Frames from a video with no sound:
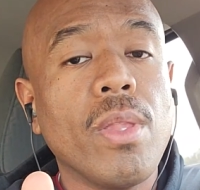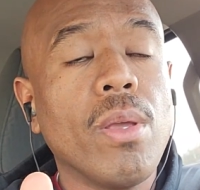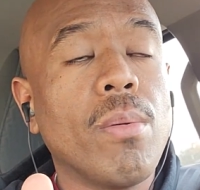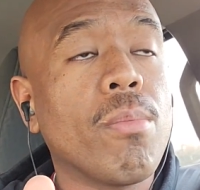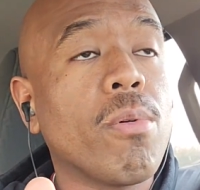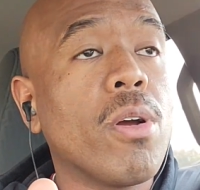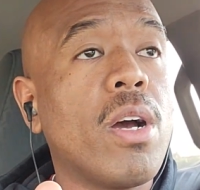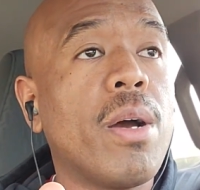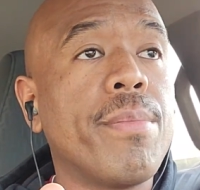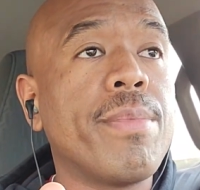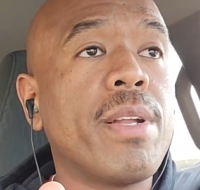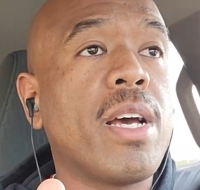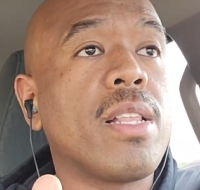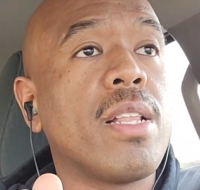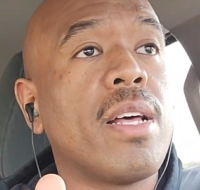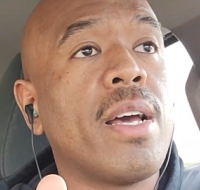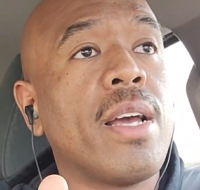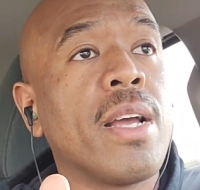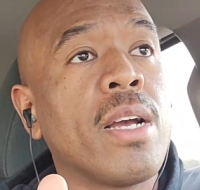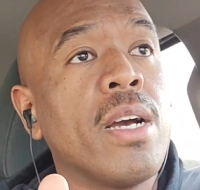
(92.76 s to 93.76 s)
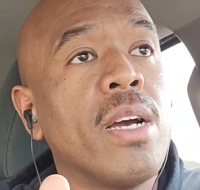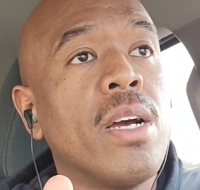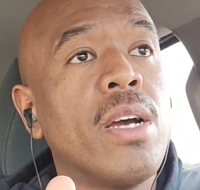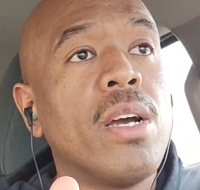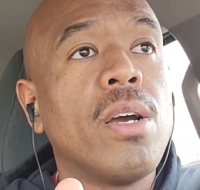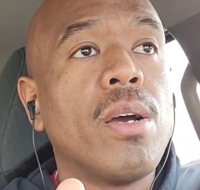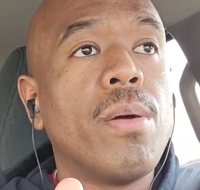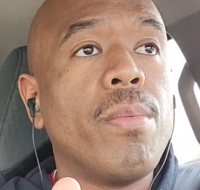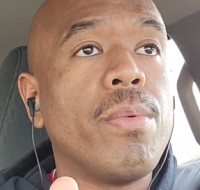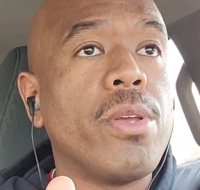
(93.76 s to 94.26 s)
bro, I'm not like,
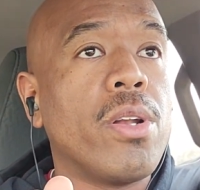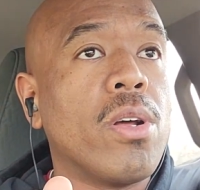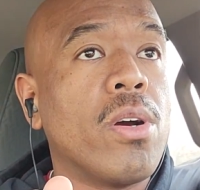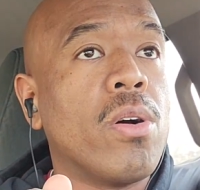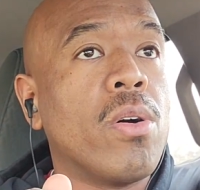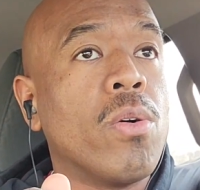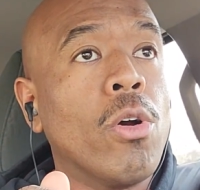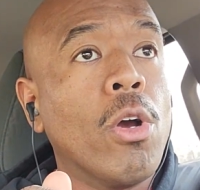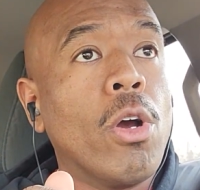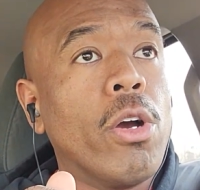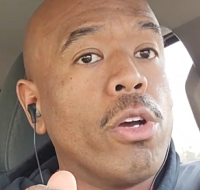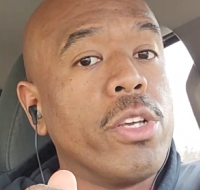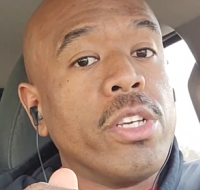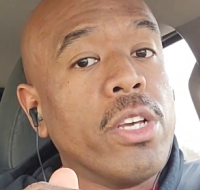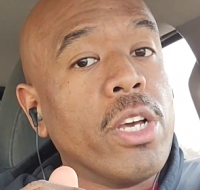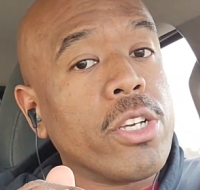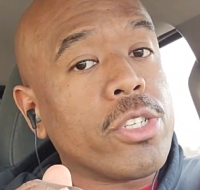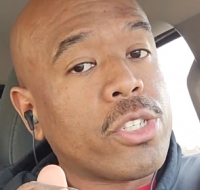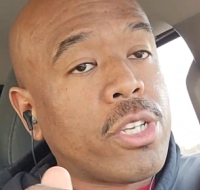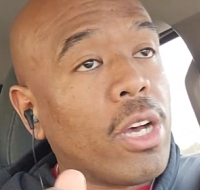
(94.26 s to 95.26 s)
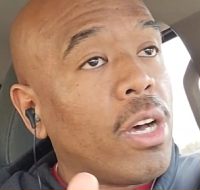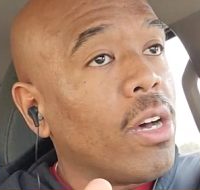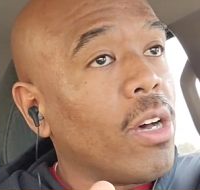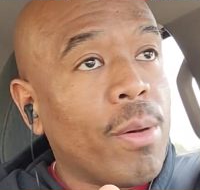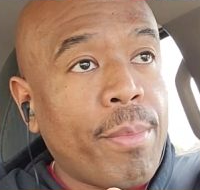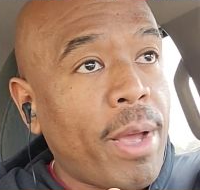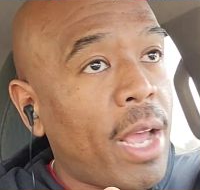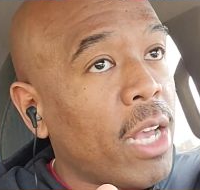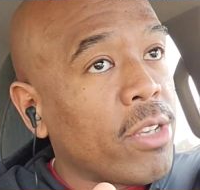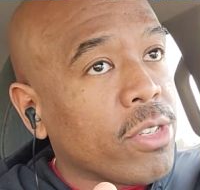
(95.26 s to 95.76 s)
yes, sir,
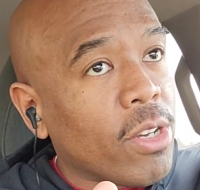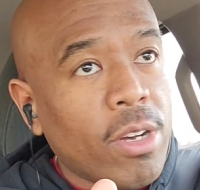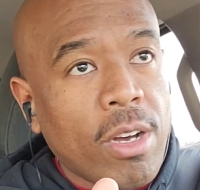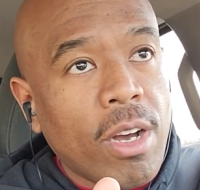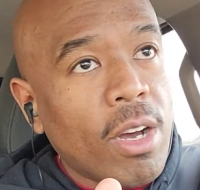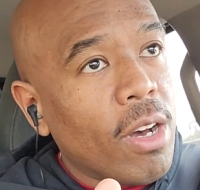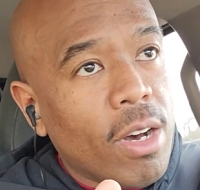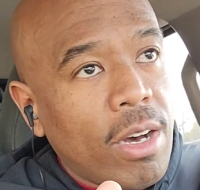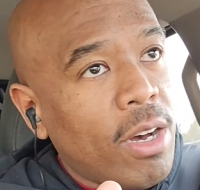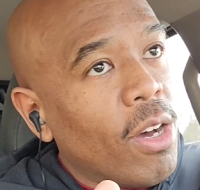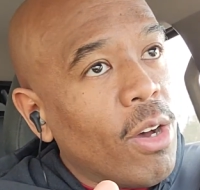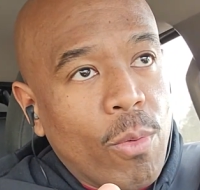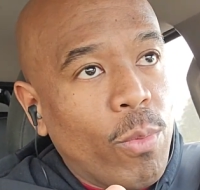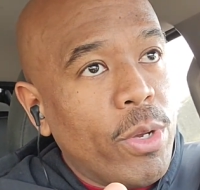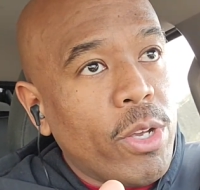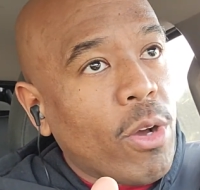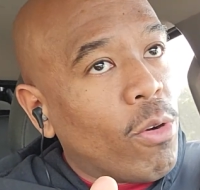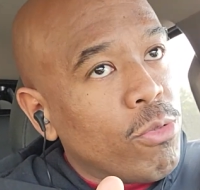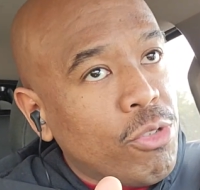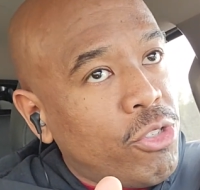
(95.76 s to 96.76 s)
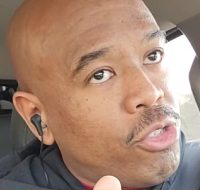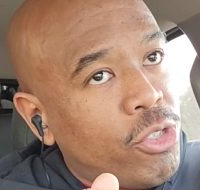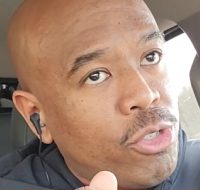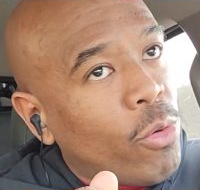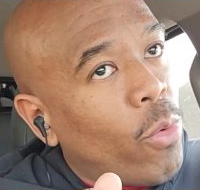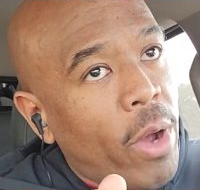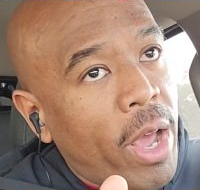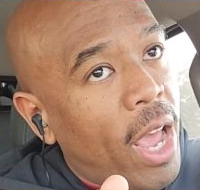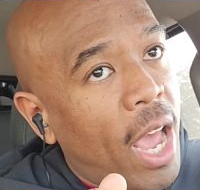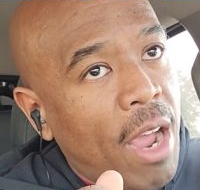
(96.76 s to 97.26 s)
master, we're going to
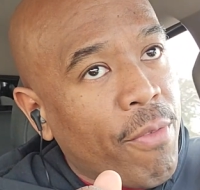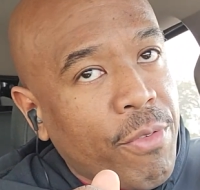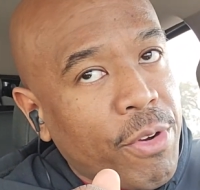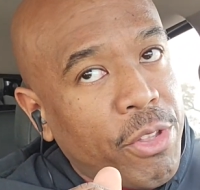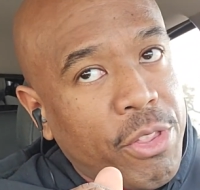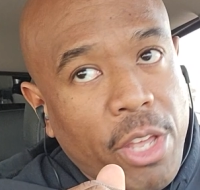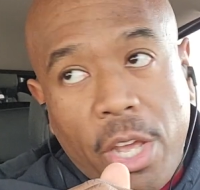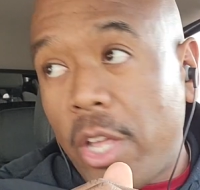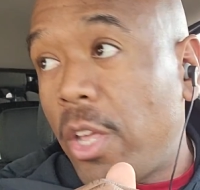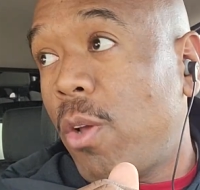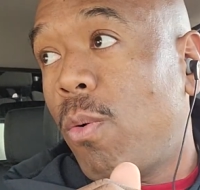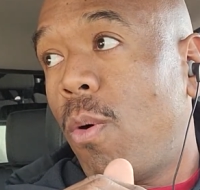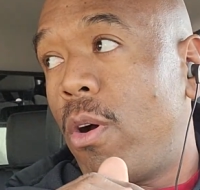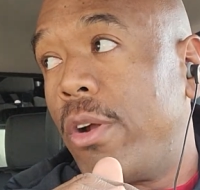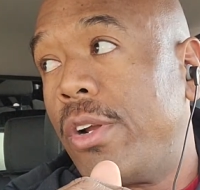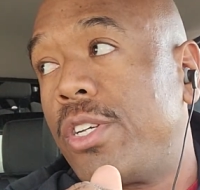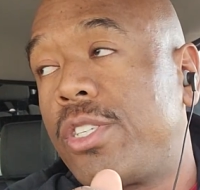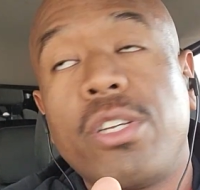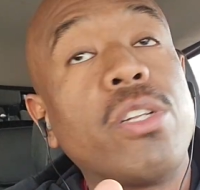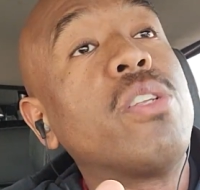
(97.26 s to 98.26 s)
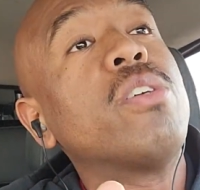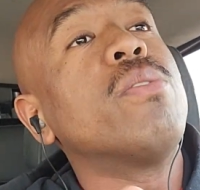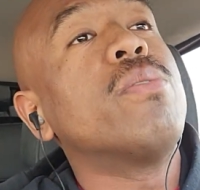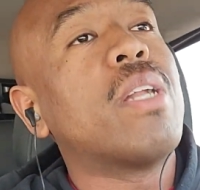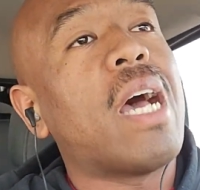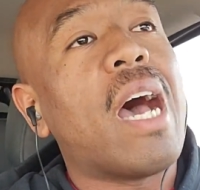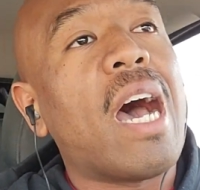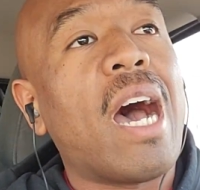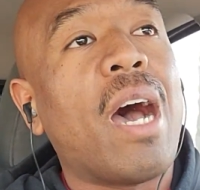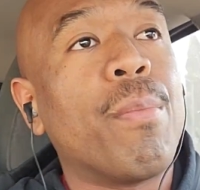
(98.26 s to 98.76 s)
do everything you want us to do.
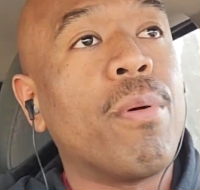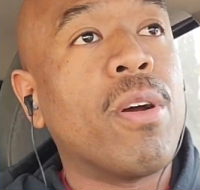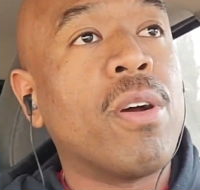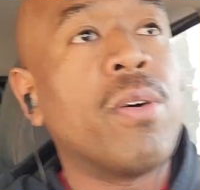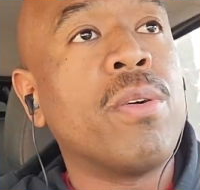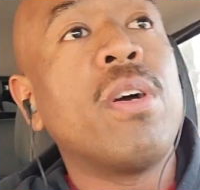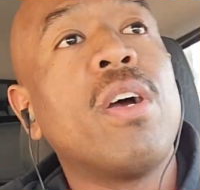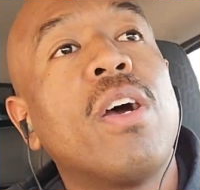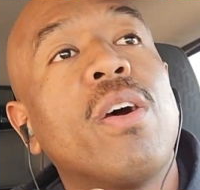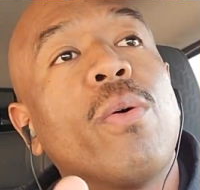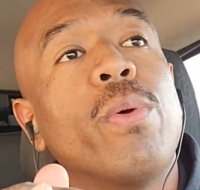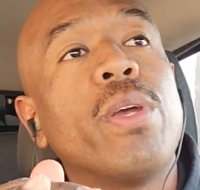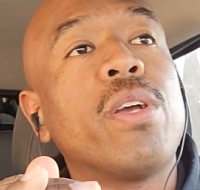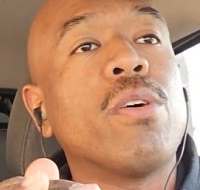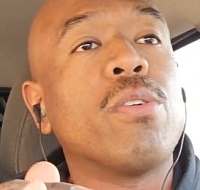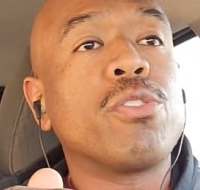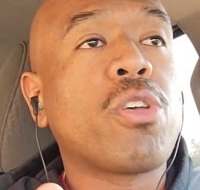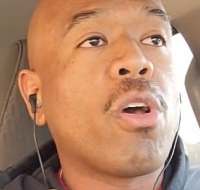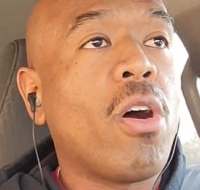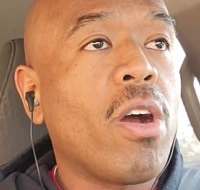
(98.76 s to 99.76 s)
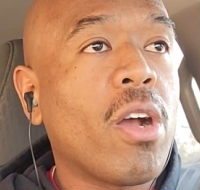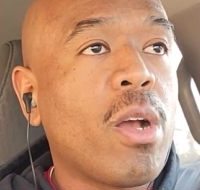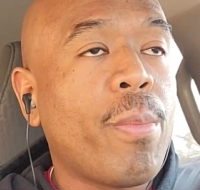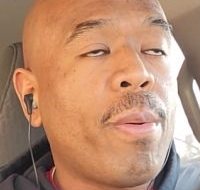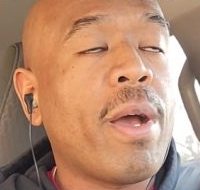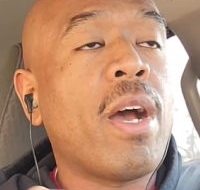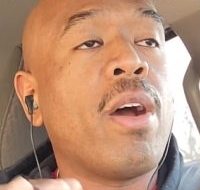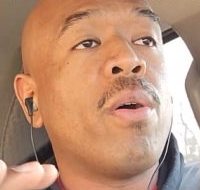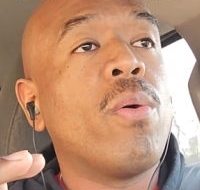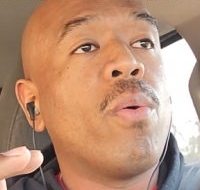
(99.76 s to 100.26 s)
Nah, bro. We're going to talk
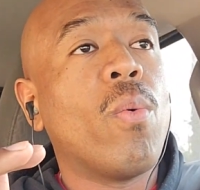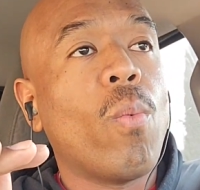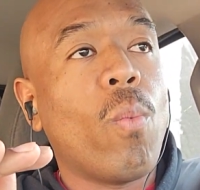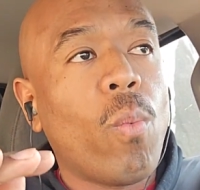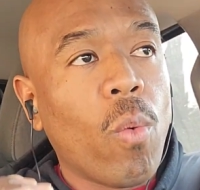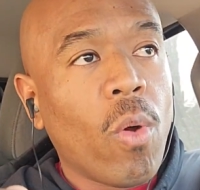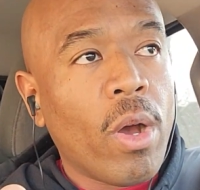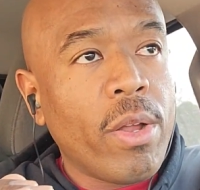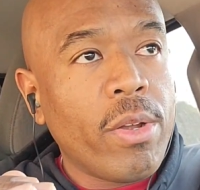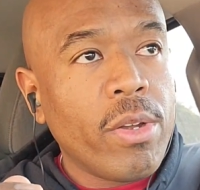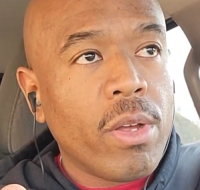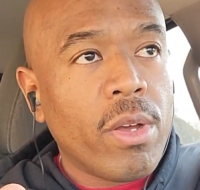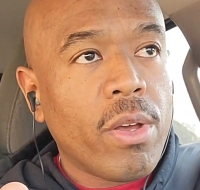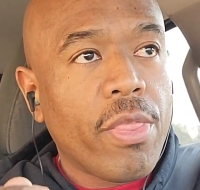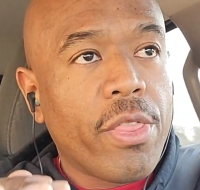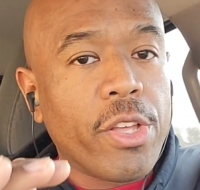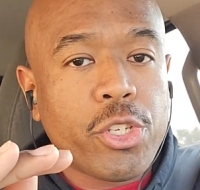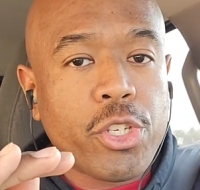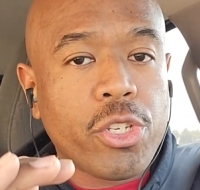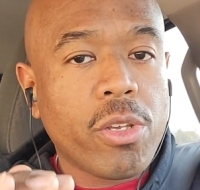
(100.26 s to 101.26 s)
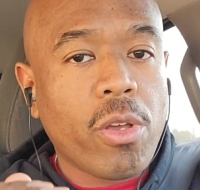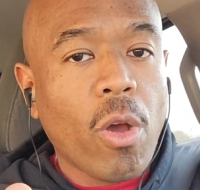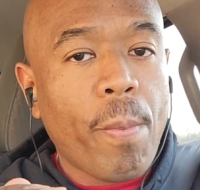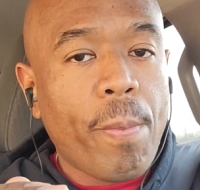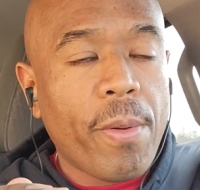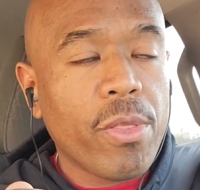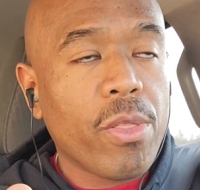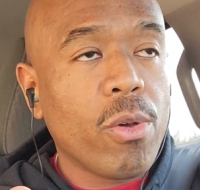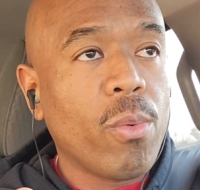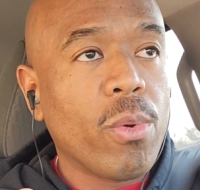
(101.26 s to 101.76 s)
about what the
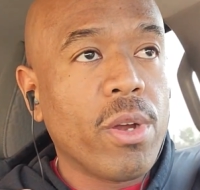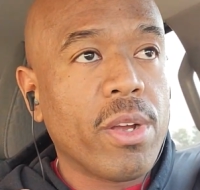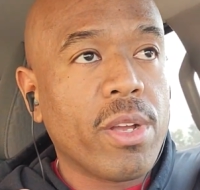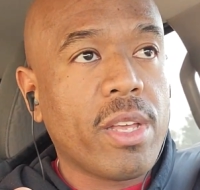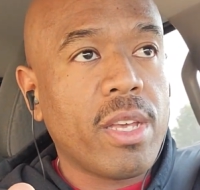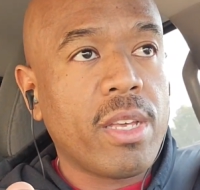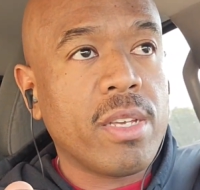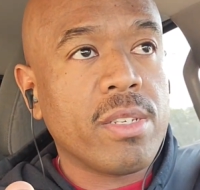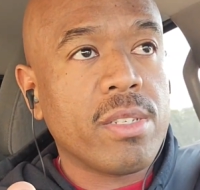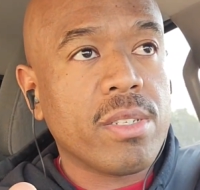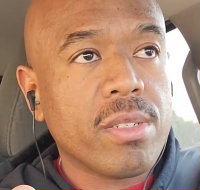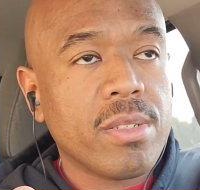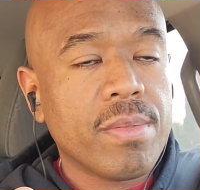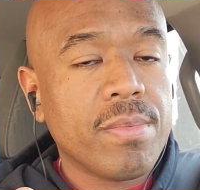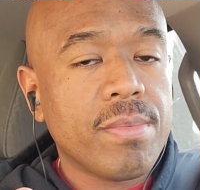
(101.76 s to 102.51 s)
scope of the work is,